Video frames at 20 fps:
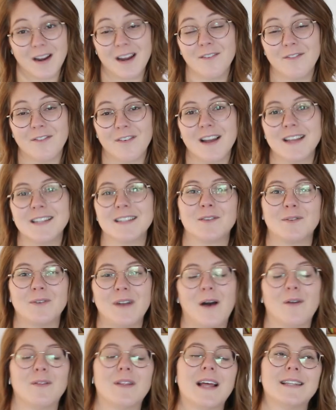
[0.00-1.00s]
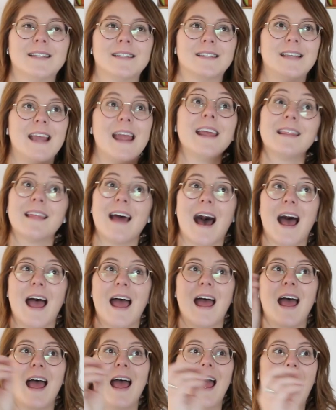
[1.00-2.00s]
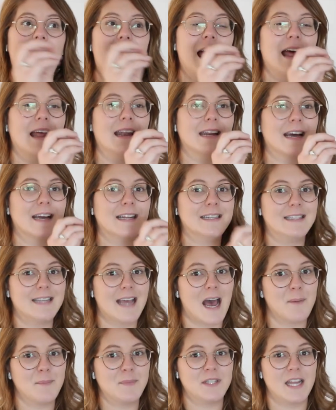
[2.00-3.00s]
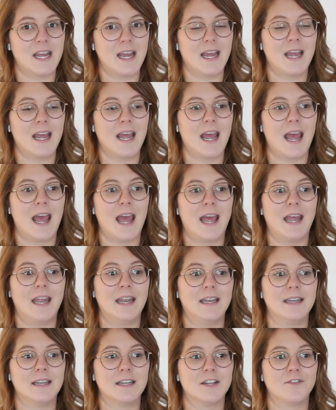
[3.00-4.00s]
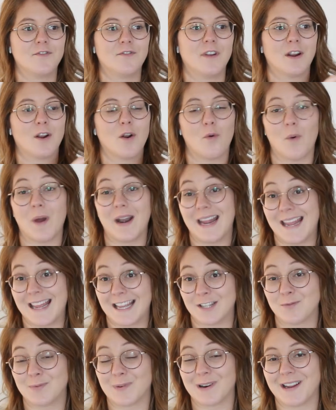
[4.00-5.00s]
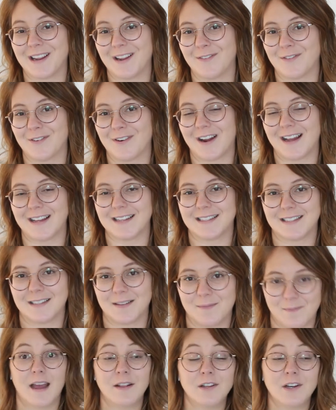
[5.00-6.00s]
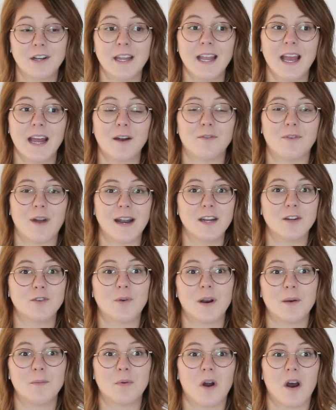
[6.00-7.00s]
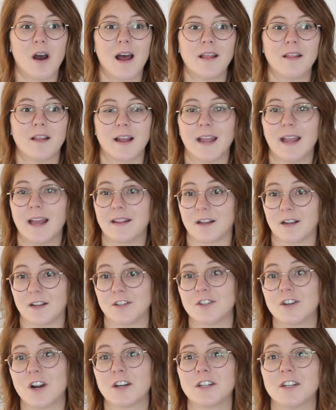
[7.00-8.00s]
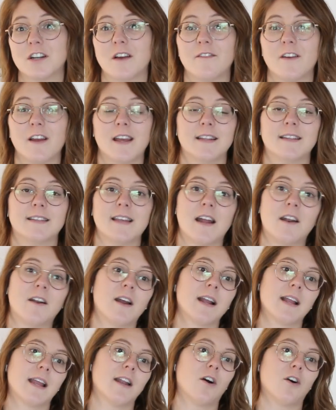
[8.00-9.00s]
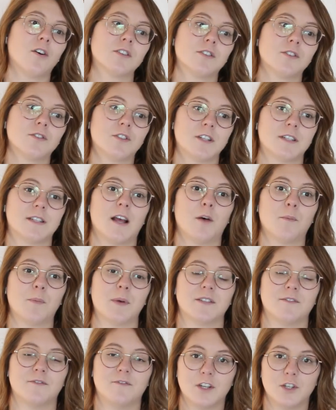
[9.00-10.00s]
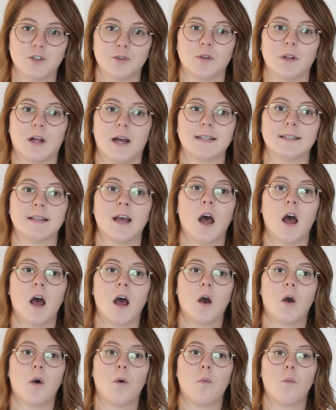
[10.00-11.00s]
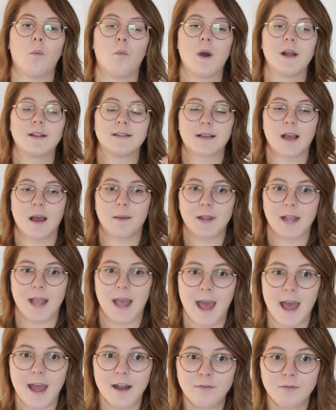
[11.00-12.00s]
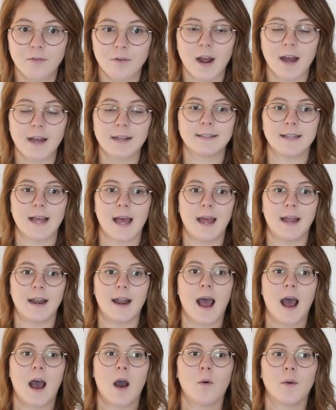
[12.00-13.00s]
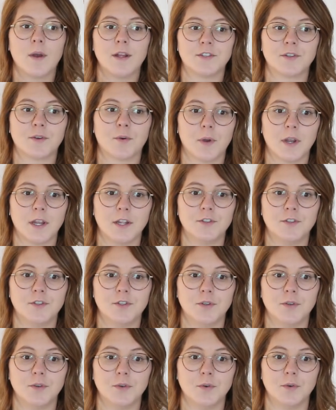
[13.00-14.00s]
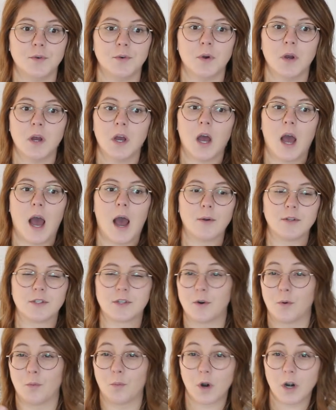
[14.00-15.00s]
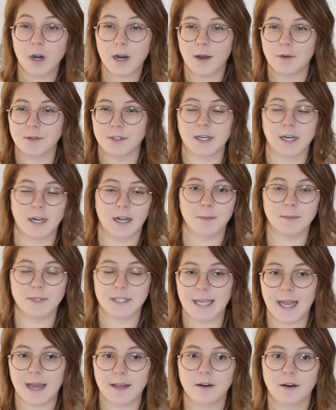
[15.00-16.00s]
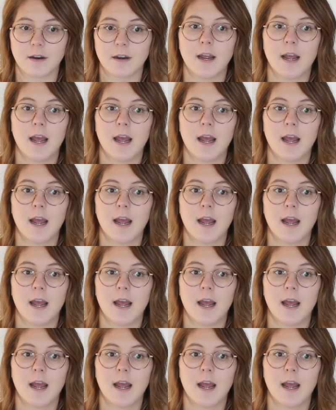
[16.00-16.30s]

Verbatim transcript: working for us. So now let's take that and adapt it and figure out what is working for us. And looking at a ready to wear bra, looking at the construction of it, etc., can also just help us visualize what's coming ahead for us and how it's going to how it's going to work, how it's going to come together.